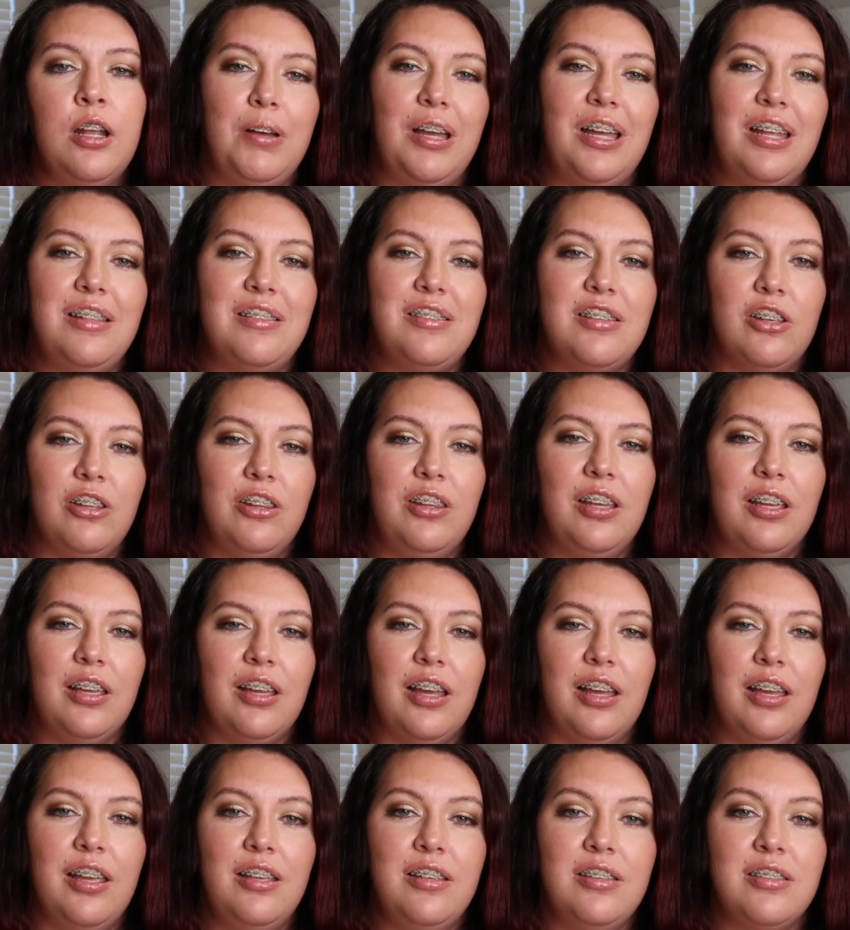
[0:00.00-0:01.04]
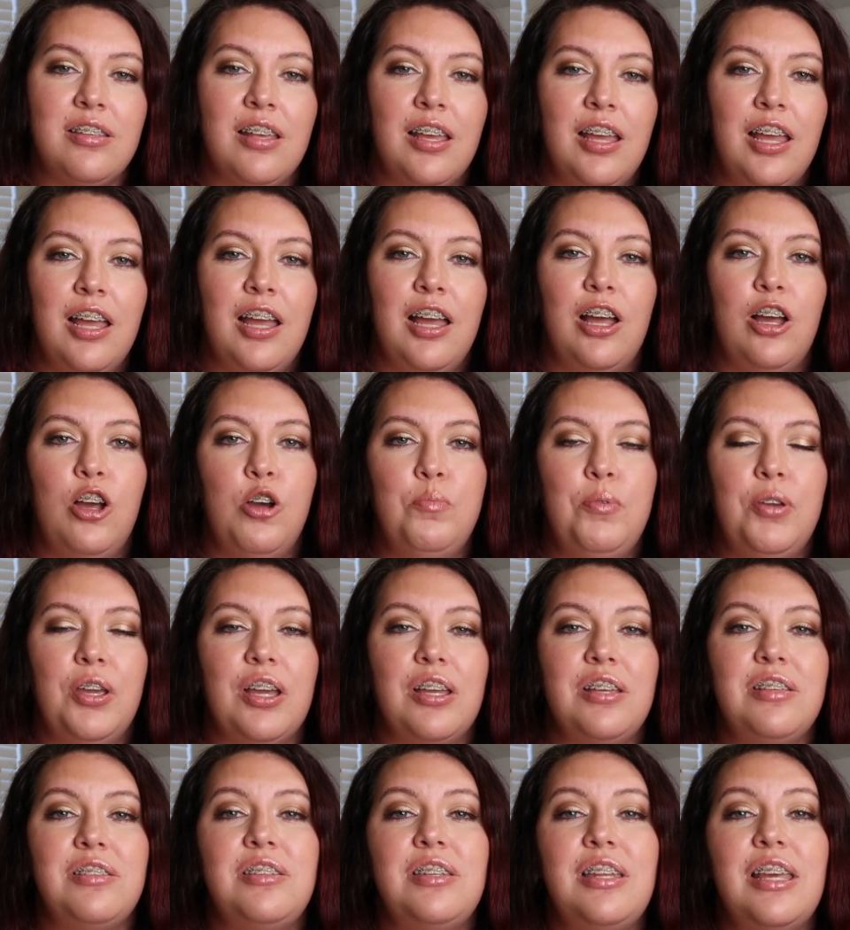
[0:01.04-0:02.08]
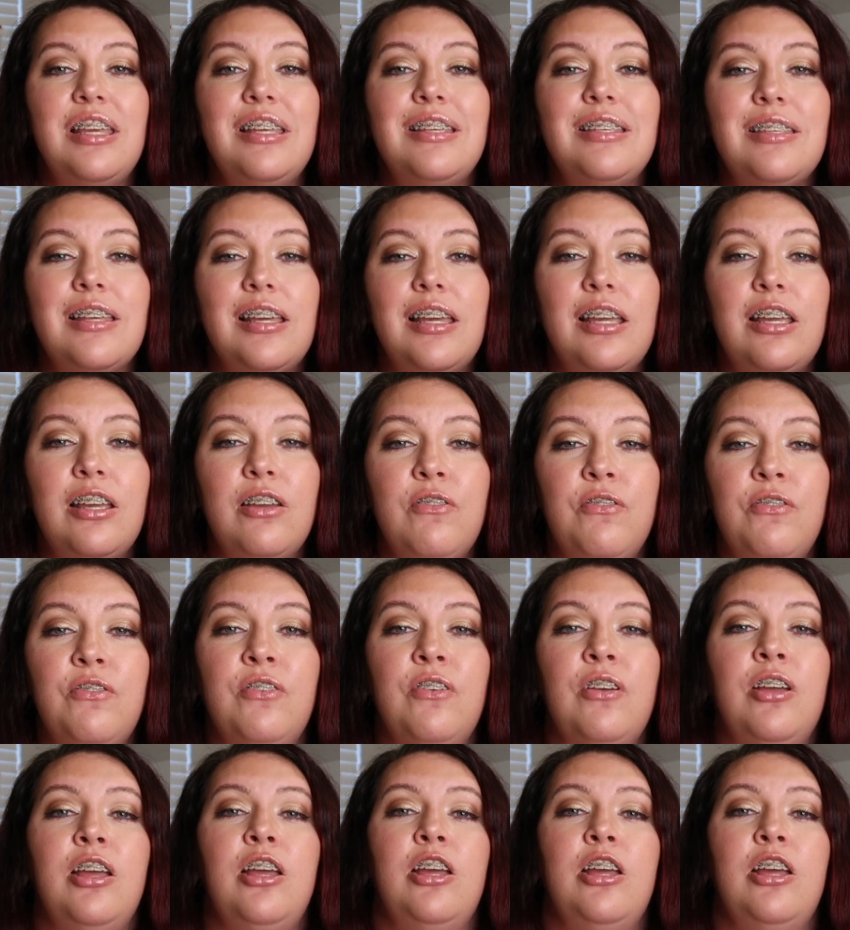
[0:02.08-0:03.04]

But until then, guys, hope you guys stay safe,